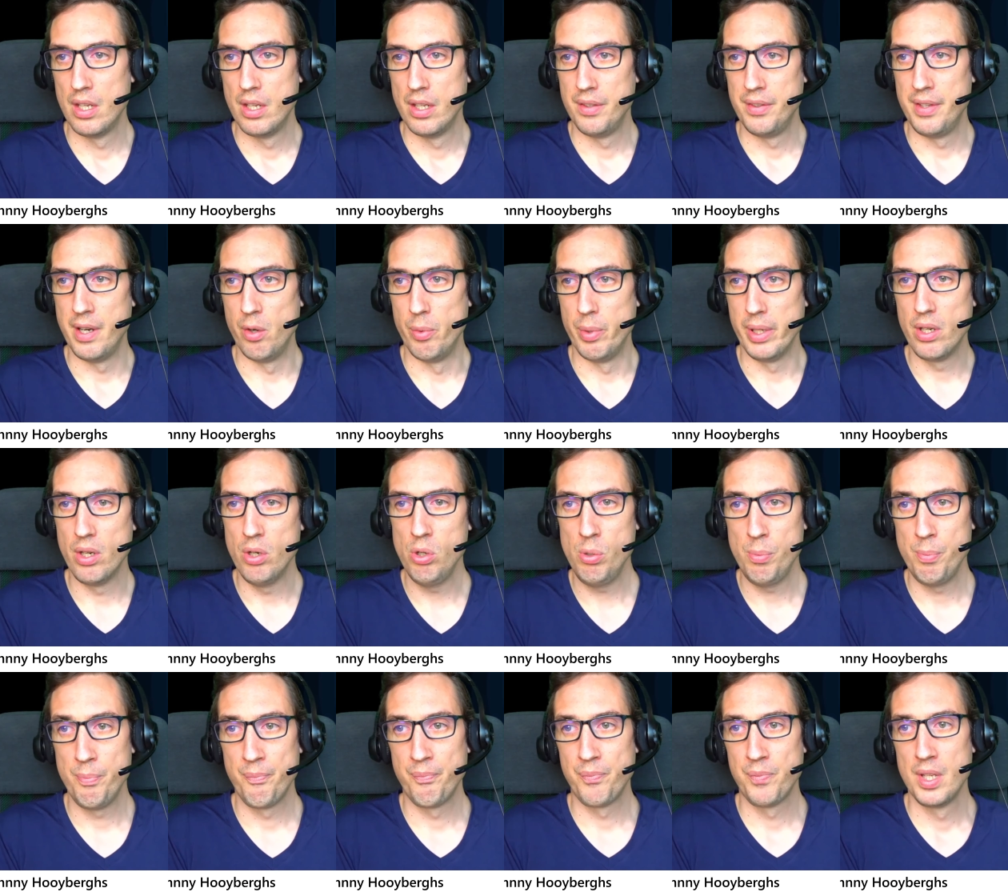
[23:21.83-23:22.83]
There we go.
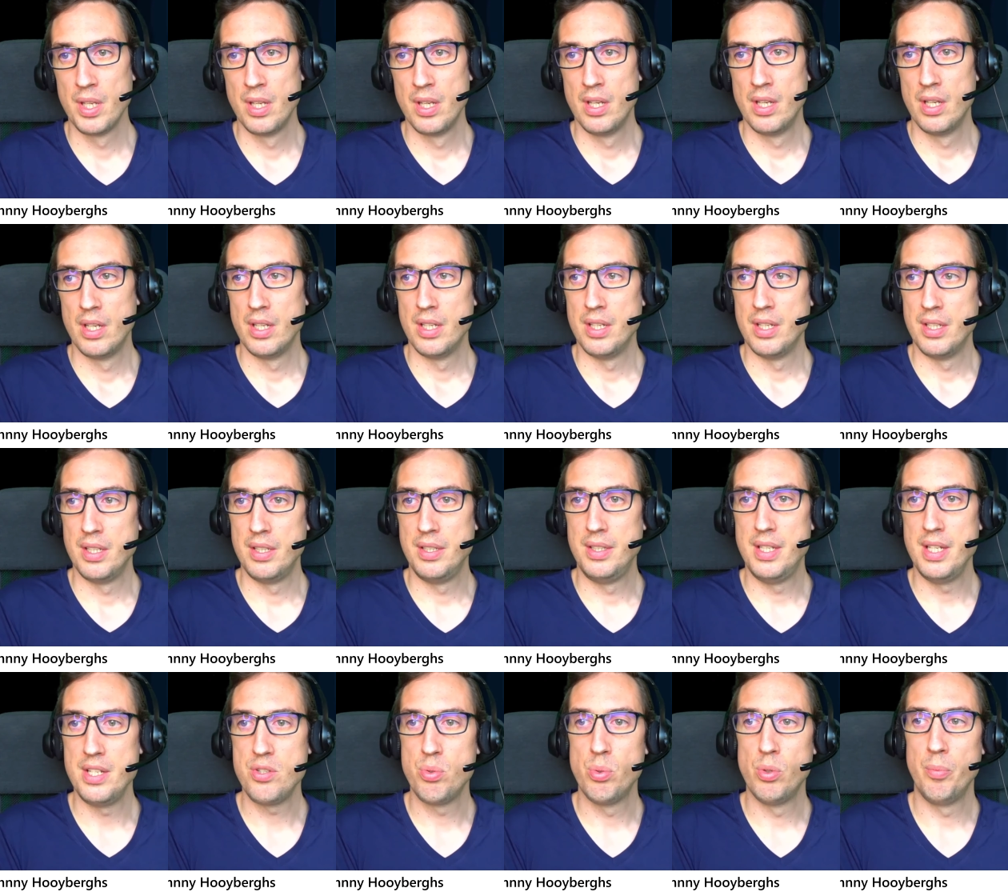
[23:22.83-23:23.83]

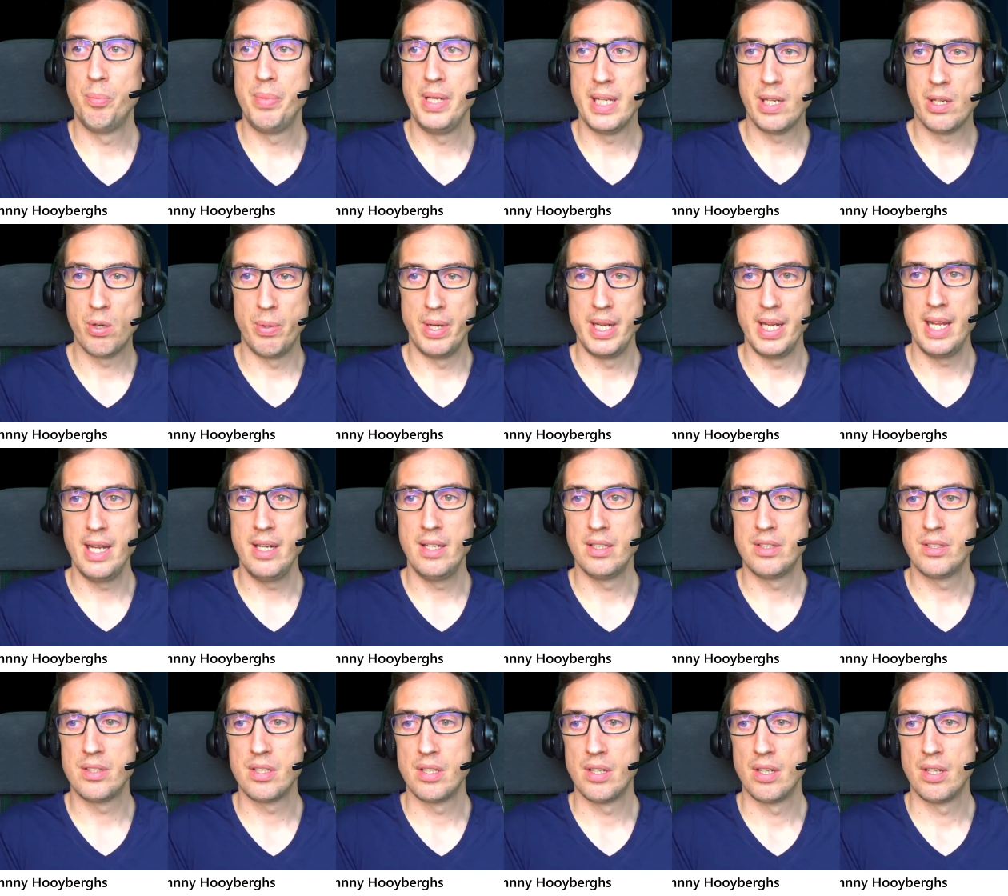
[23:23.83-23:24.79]
This will be created.